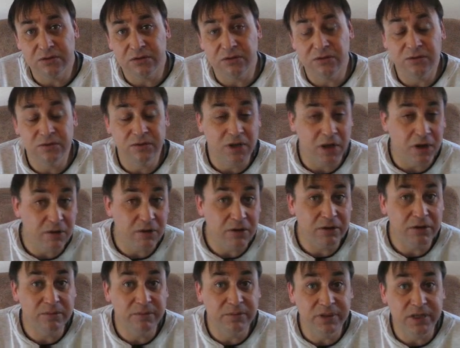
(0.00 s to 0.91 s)
to go
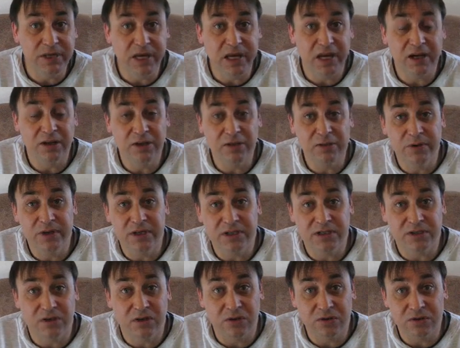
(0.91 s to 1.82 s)
on and be our
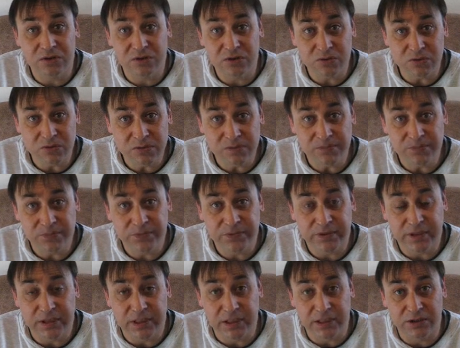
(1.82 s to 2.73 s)
US Consul
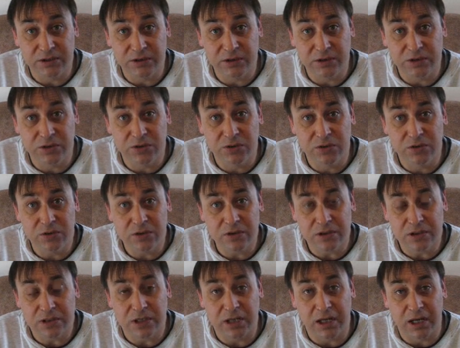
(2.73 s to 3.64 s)
in New York,